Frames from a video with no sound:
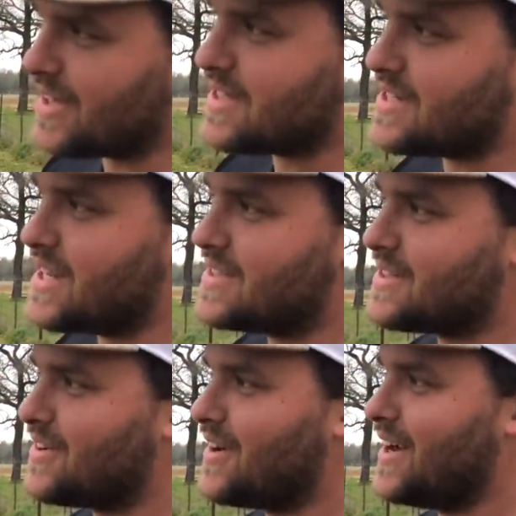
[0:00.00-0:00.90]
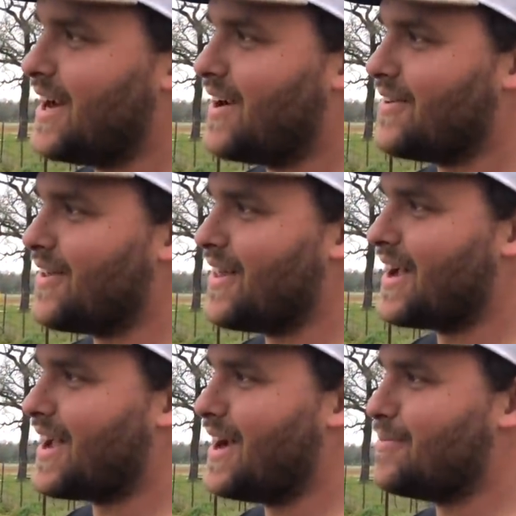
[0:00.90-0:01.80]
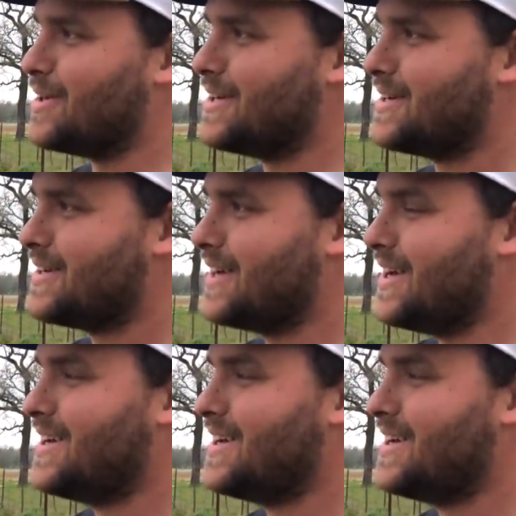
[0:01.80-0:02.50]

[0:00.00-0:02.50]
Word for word: like a stance car right now with all that camber. Yeah.